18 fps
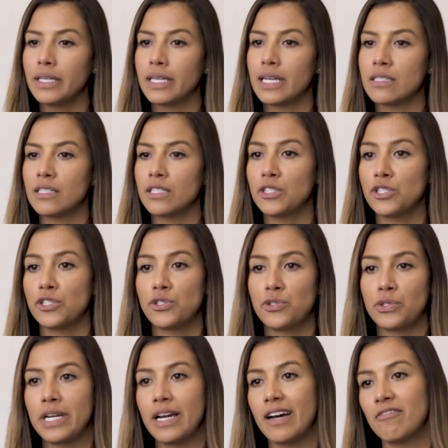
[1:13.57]
and gas
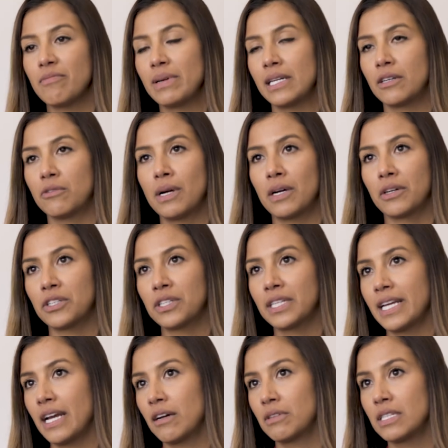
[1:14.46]
industry have been around
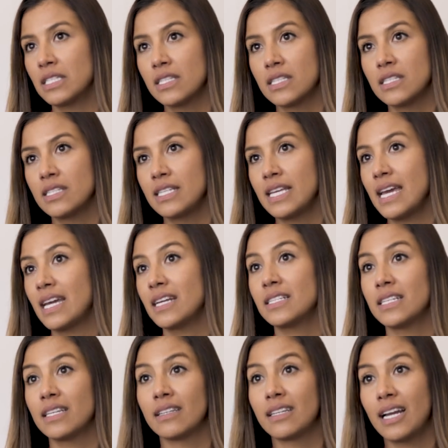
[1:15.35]
Kern County since the
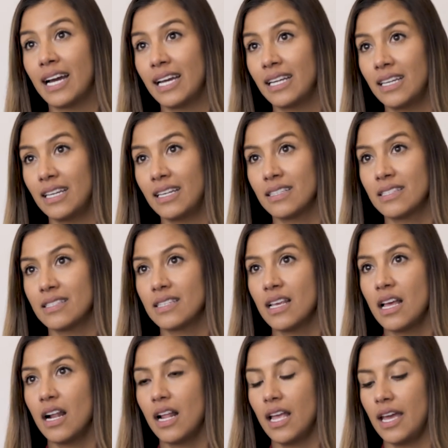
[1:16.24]

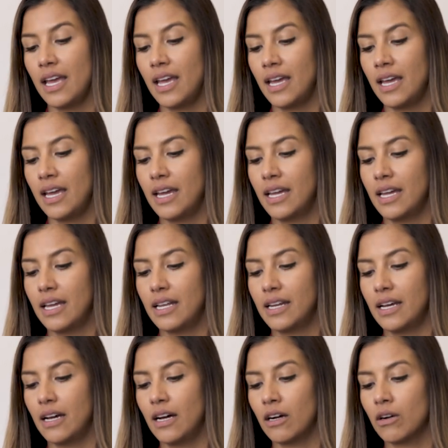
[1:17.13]
1890s
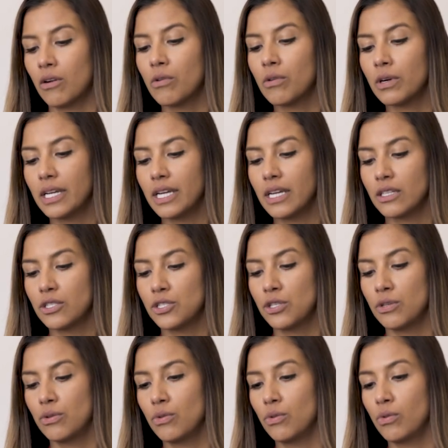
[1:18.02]
and according
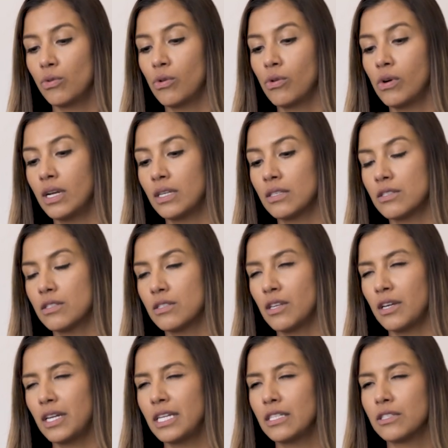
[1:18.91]
to a
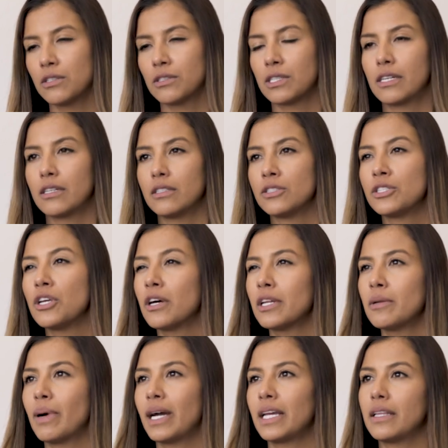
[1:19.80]
study
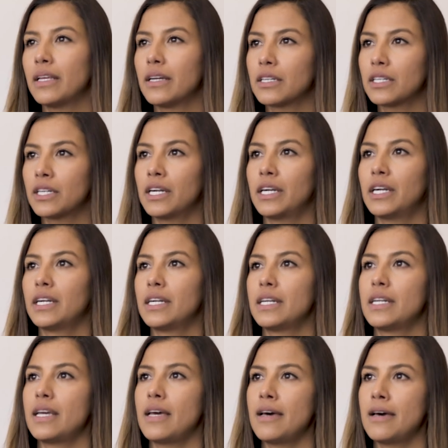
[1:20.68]
done by the
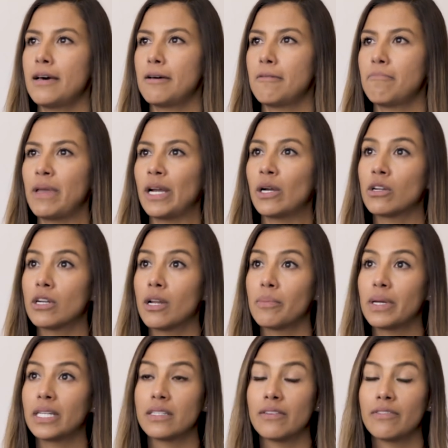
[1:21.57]
Kern um,
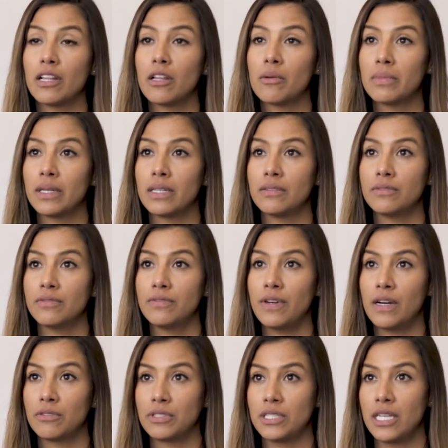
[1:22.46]
Economic Development
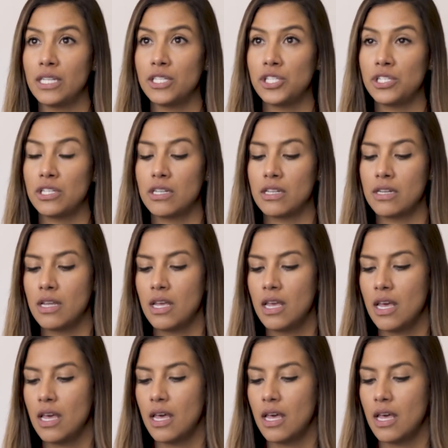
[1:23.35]
Foundation,